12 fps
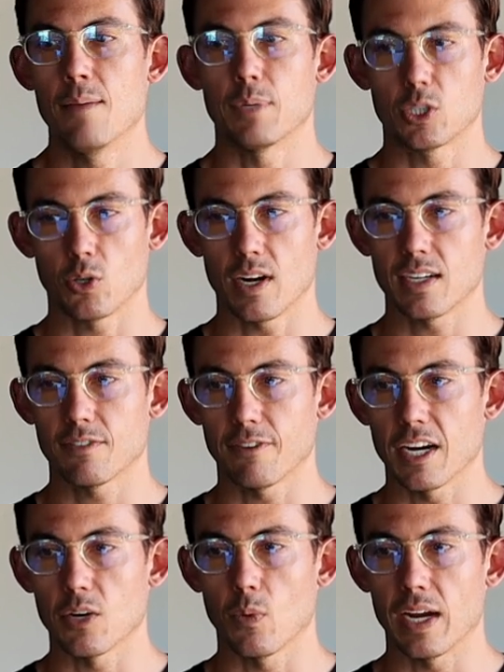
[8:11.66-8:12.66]
but trying to
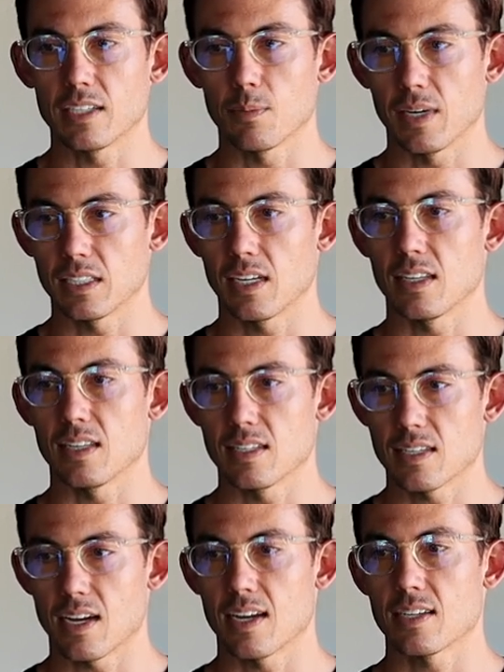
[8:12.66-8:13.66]
find a way to maintain the
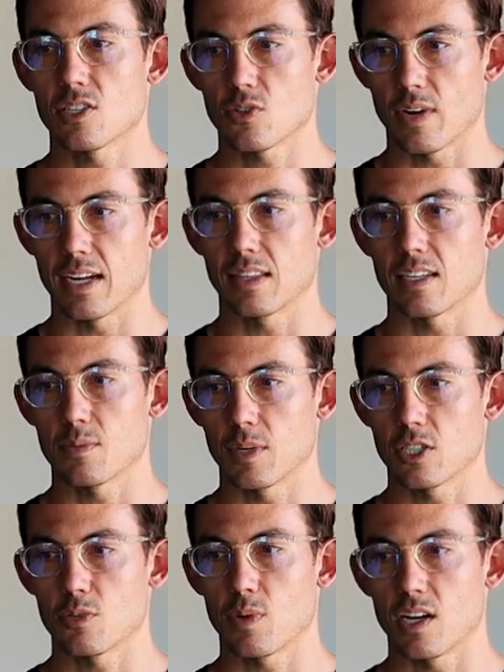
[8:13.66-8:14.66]
size, strength as
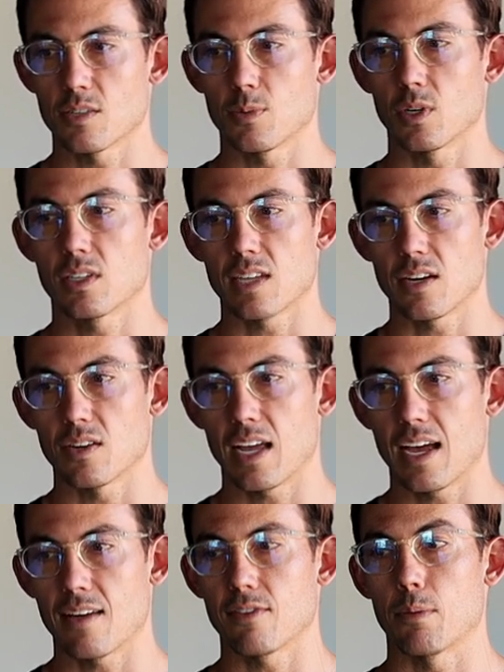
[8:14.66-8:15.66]
much as possible because I don't
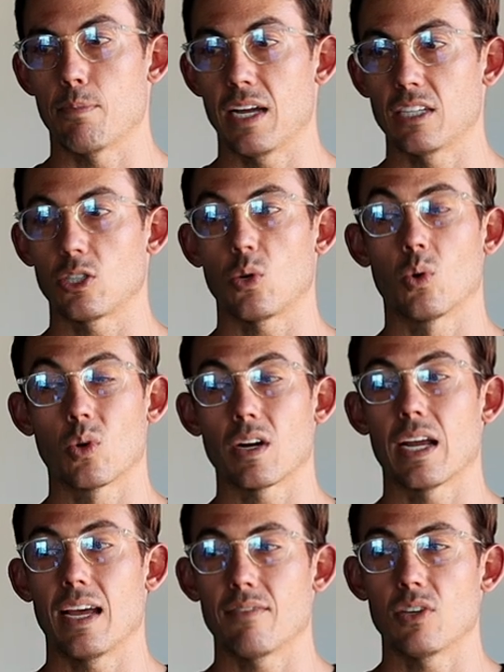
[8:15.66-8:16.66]
have a bench or
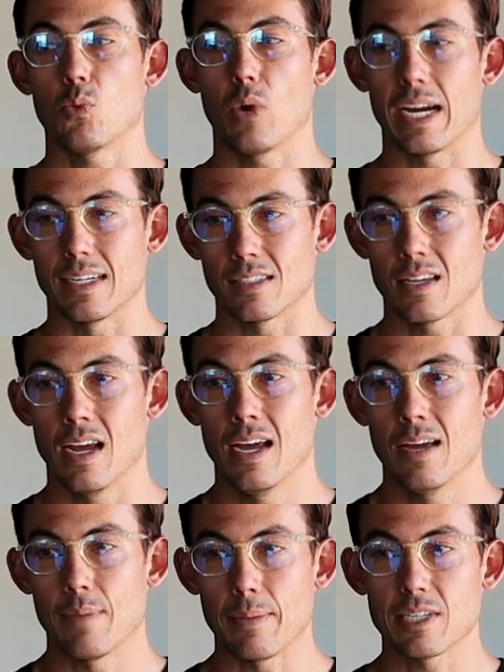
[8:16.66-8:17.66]
heavy weights.
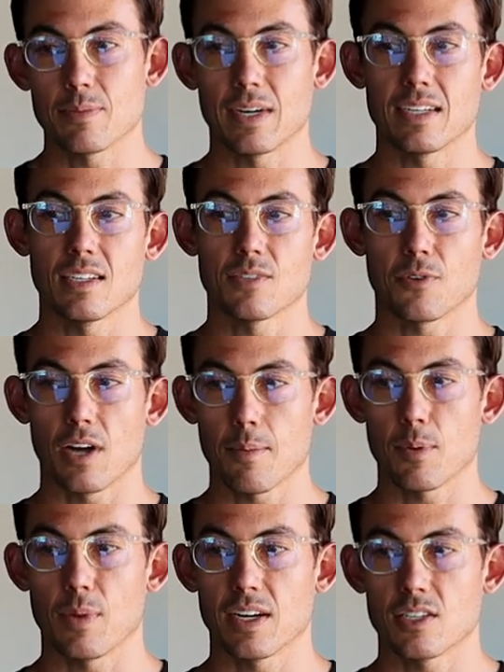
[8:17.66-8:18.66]
Maybe some ideas for
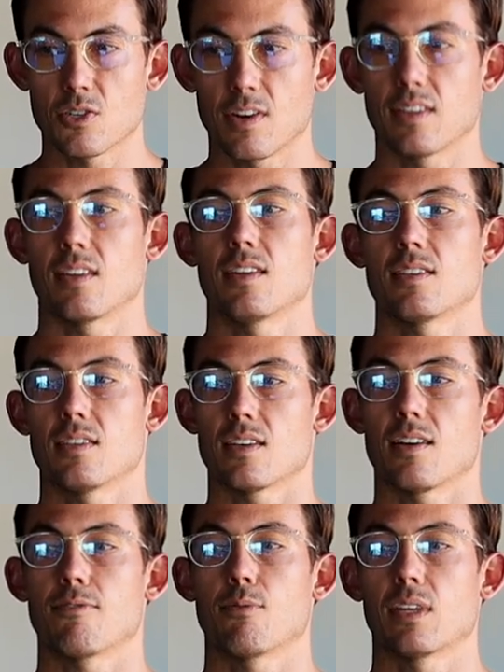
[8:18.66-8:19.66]
upper body strength and
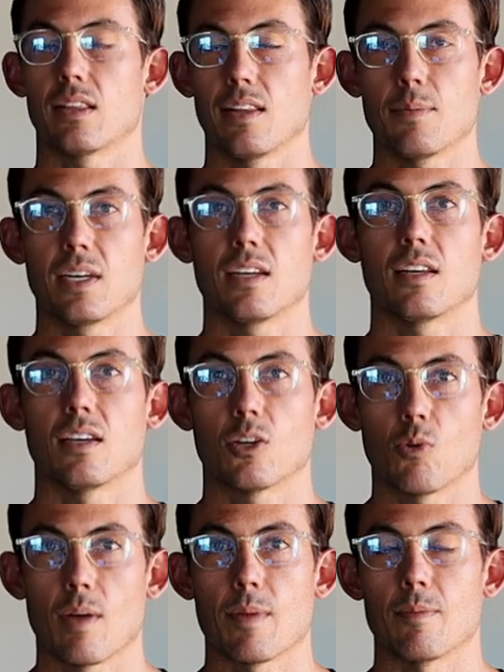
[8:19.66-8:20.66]
stuff with limited
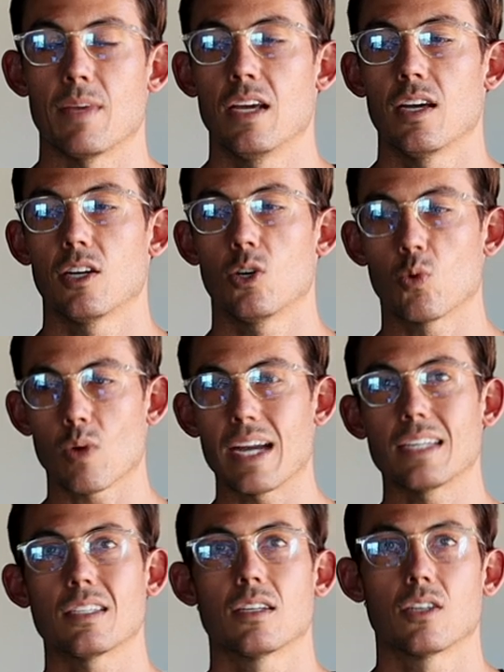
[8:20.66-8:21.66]
equipment.
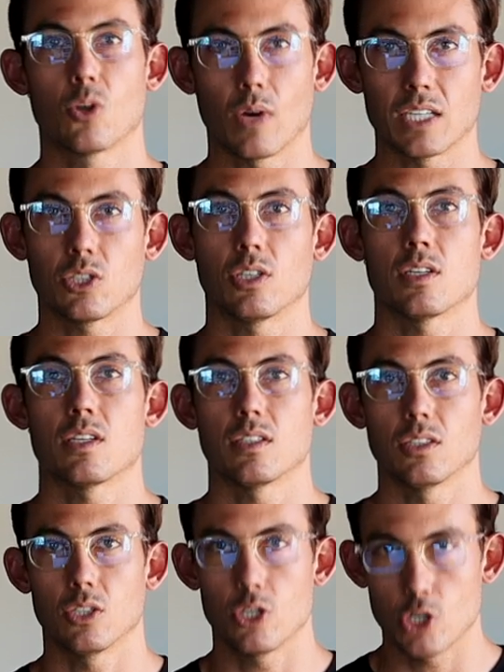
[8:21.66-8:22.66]
Great question,
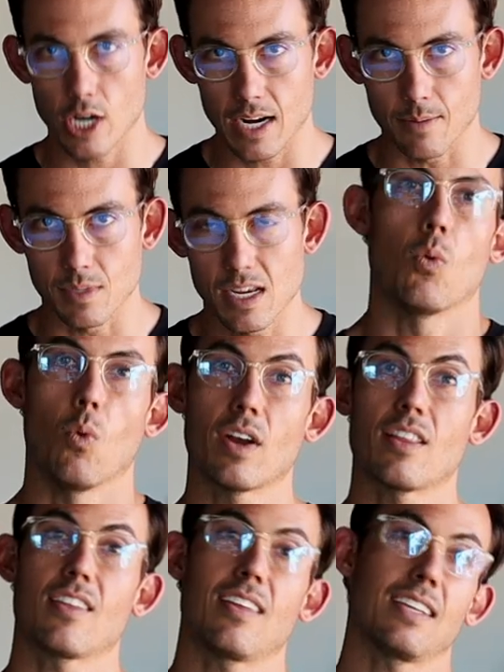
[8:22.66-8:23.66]
James. One
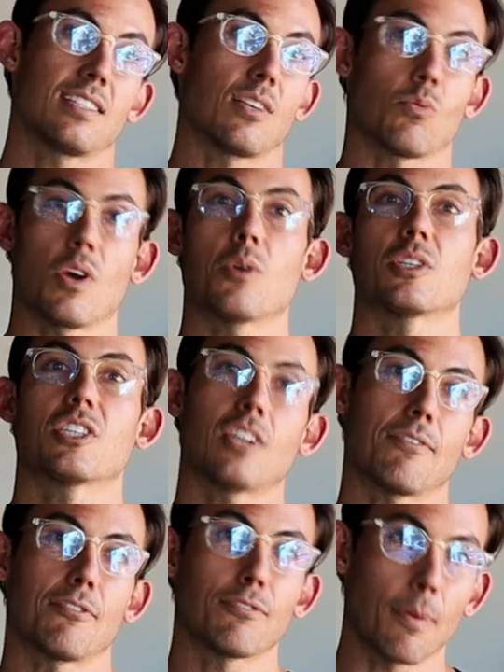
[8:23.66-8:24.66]
of the things that rowers
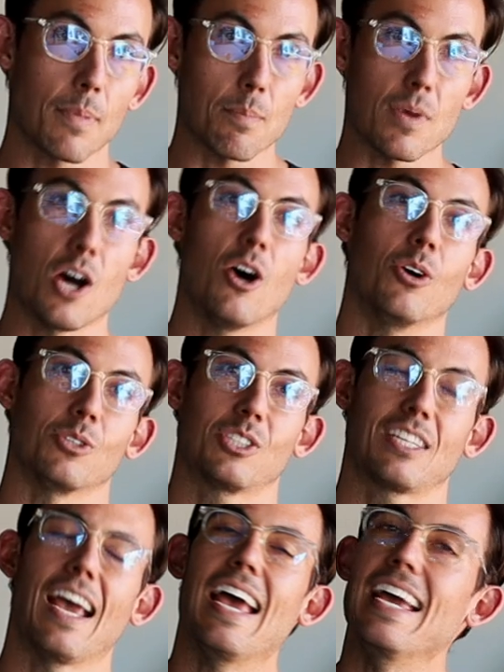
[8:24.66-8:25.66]
suffer from the
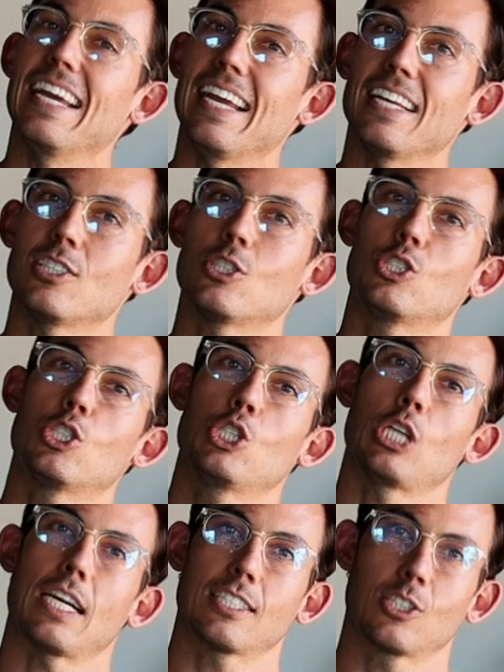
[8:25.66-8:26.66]
most is
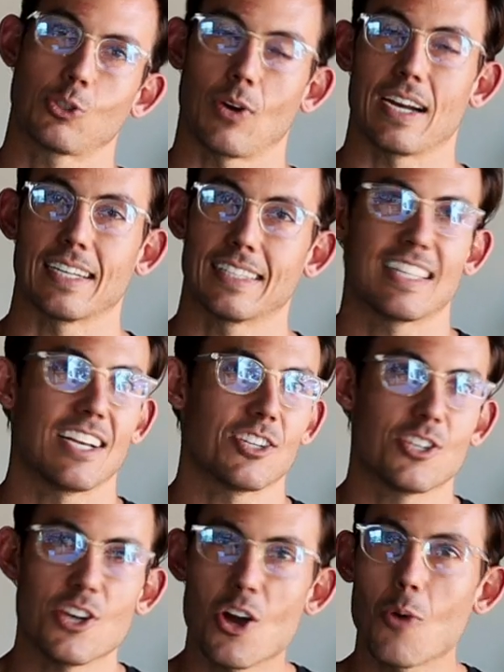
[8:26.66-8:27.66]
chest strength.
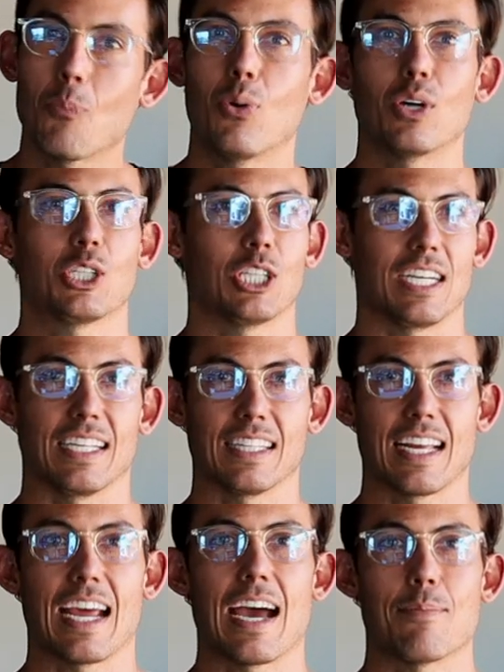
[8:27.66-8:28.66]
There's no pushing
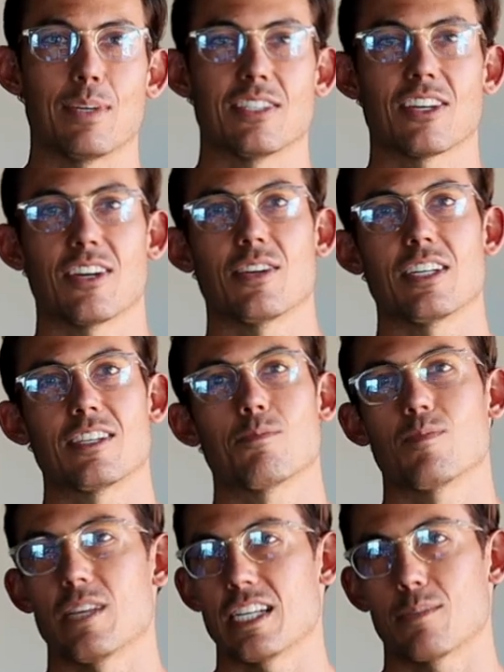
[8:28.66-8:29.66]
that happens on
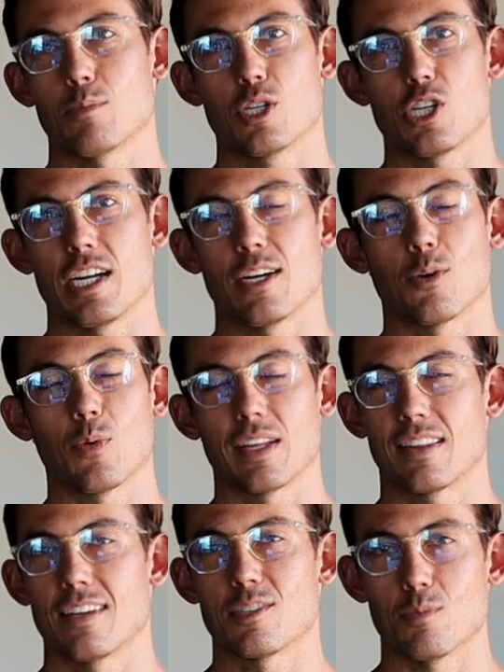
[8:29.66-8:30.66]
this machine or
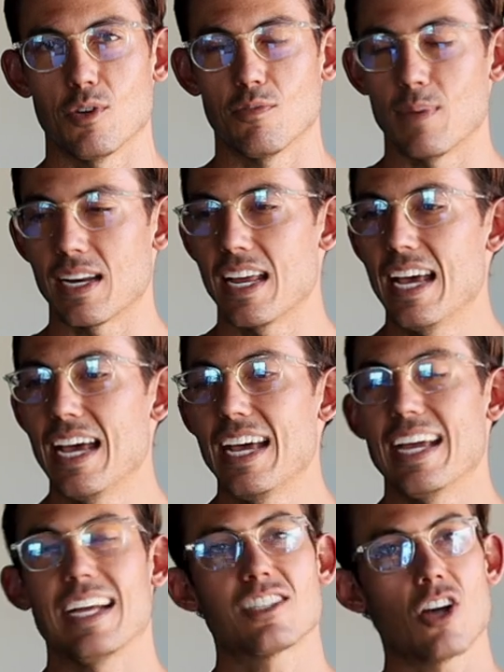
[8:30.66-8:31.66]
with this movement.
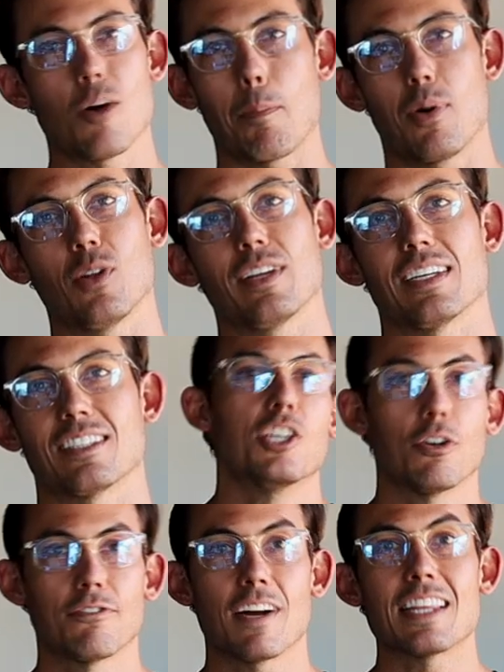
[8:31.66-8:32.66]
It's all pulling.
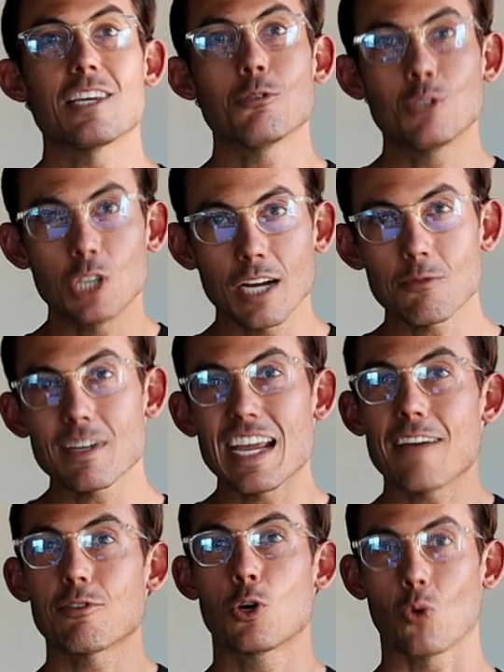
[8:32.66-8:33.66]
You'll find that you generally
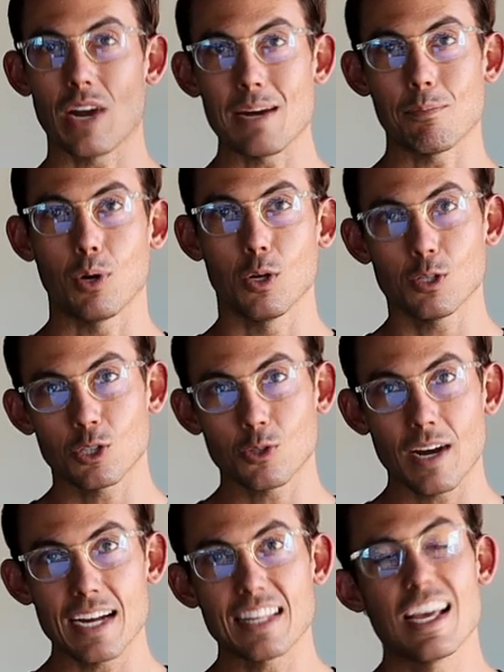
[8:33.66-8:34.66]
have great pull
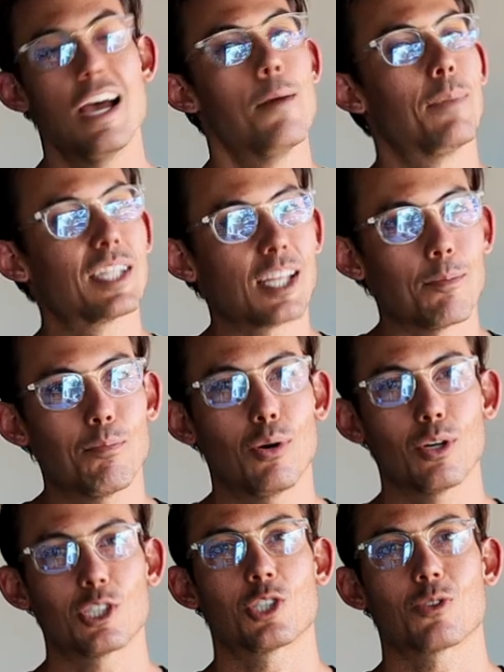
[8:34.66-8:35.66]
strength, but the
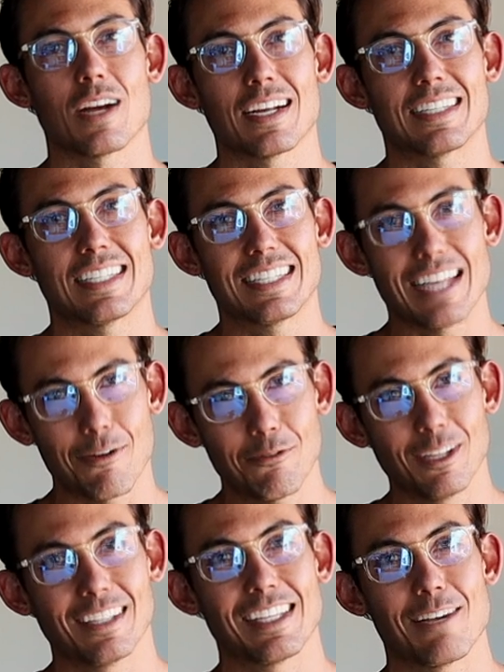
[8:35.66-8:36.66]
push strength
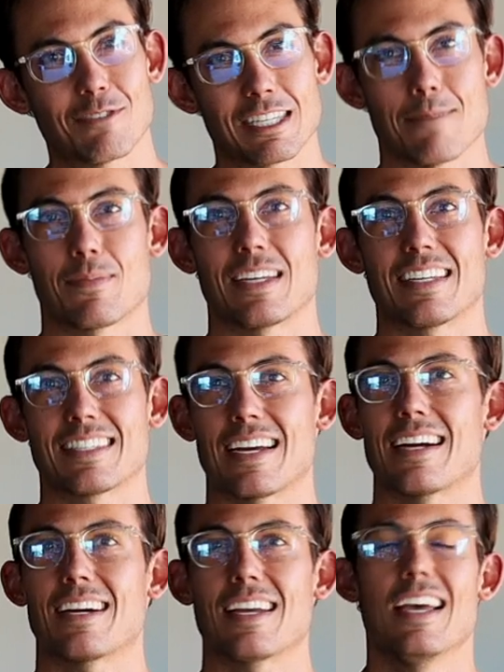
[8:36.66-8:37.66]
definitely leaves something
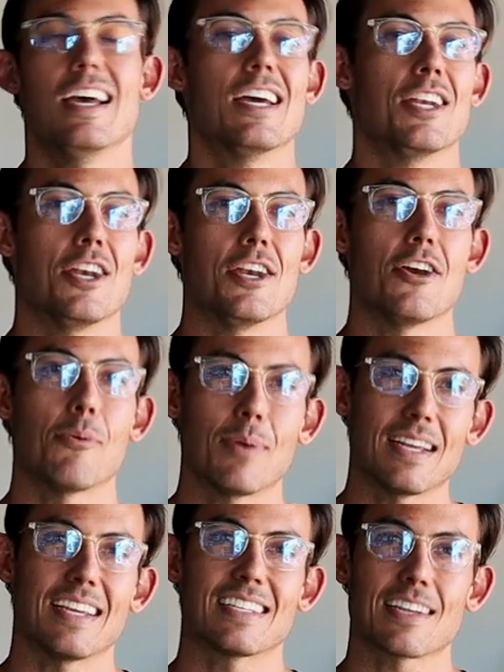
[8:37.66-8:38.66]
desired.
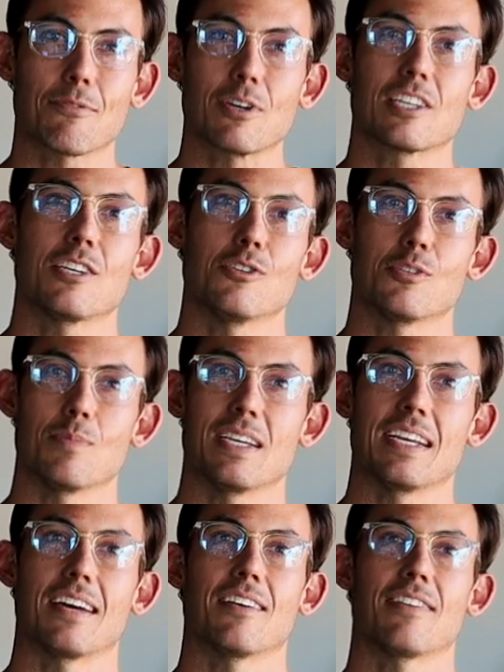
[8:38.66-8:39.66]
Nobody has ever accused
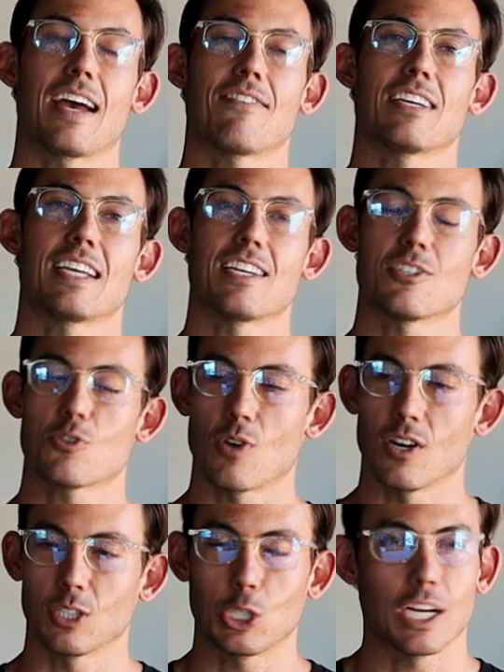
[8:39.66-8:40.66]
me of having a
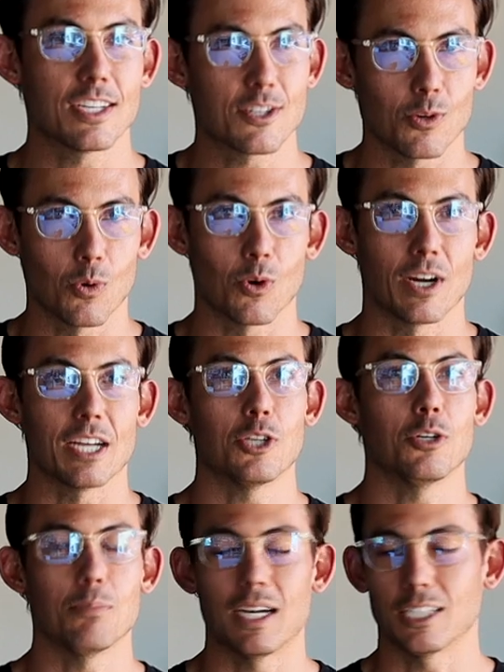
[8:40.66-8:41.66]
strong chest or a
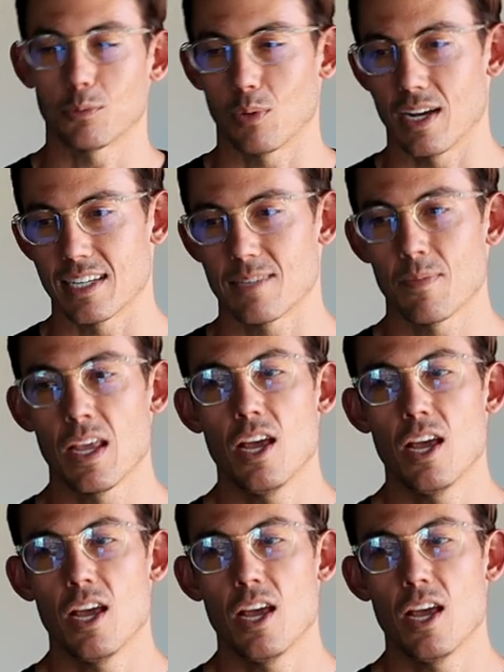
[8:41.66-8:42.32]
good bench press.